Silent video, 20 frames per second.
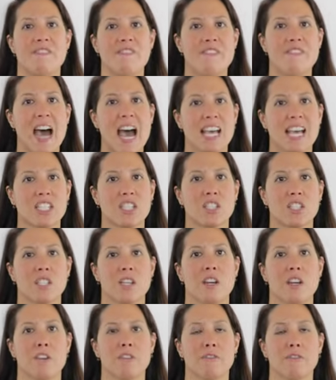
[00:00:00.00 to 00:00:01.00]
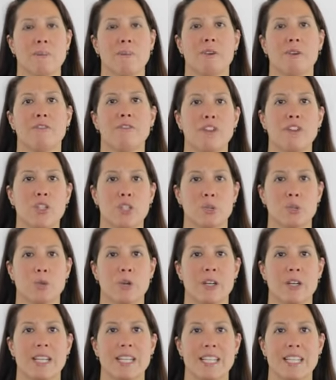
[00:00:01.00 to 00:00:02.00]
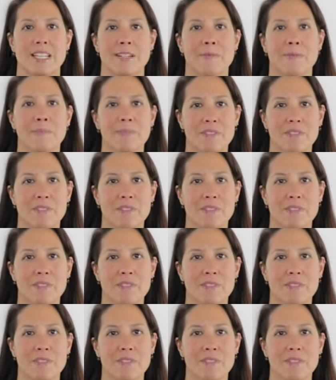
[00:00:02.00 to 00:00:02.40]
fats from the foods we're eating.